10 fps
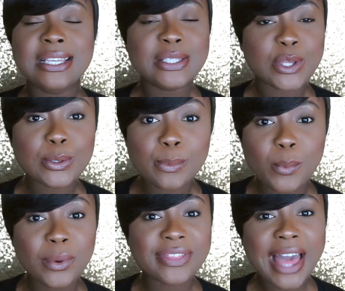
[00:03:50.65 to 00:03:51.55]
So
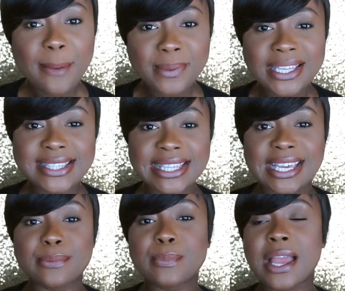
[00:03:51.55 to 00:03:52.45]
with that being
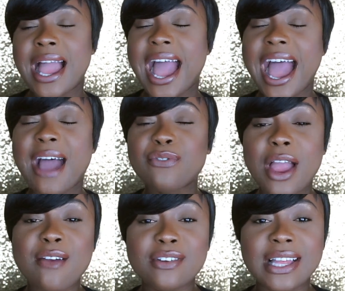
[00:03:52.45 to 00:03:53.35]
said, after
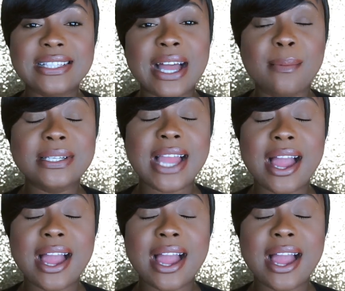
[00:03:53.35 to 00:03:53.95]
I realized how much